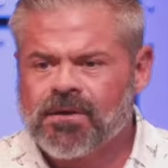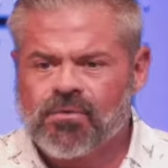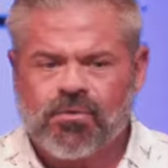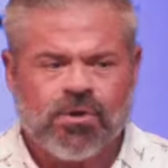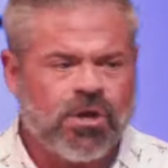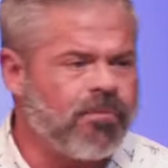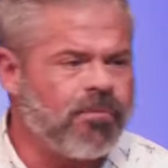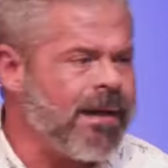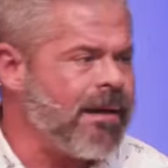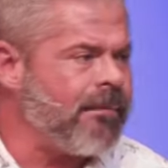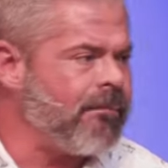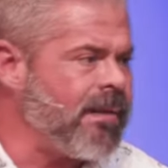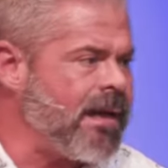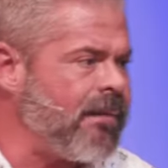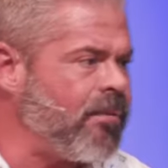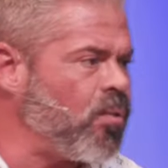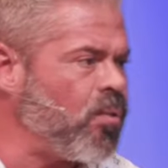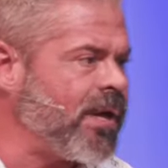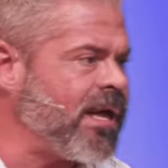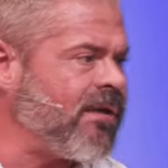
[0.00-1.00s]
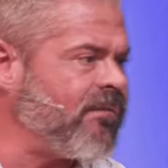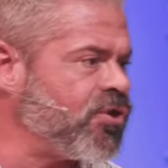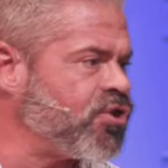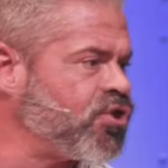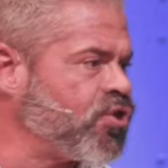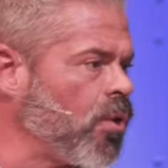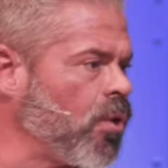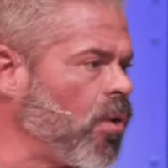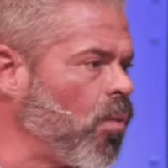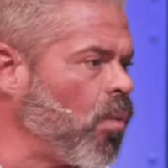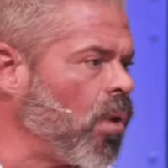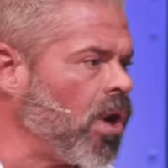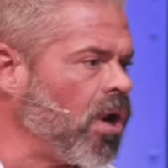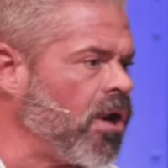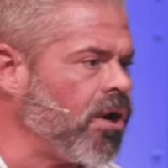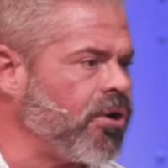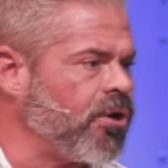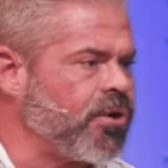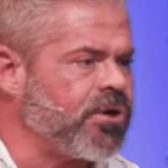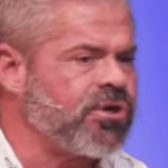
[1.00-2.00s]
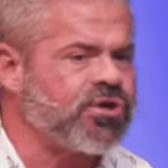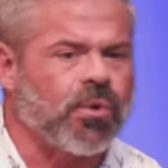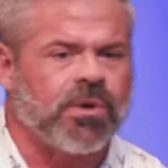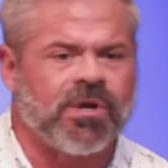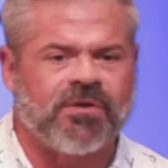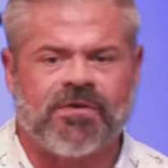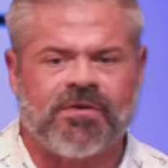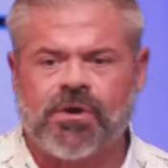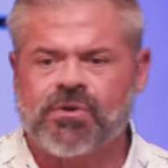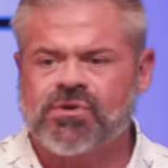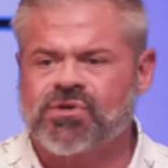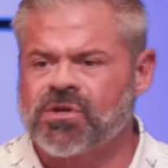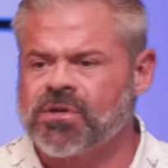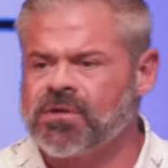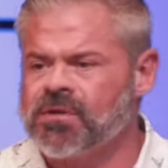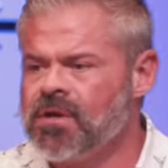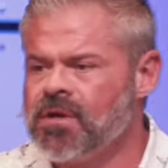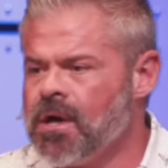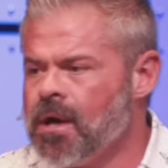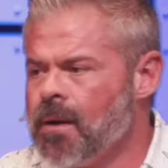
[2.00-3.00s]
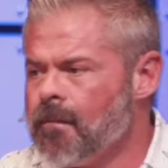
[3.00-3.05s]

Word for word: You know, maybe, maybe we give a short word or a short devotion,